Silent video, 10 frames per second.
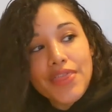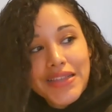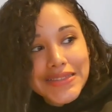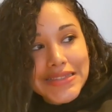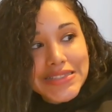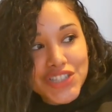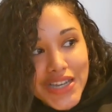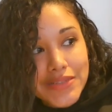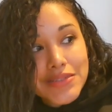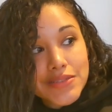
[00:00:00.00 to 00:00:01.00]
then the
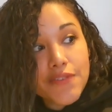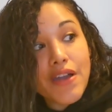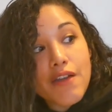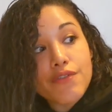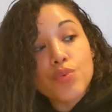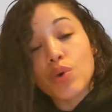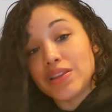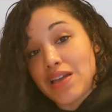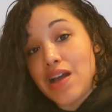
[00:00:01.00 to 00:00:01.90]
chances of everyone in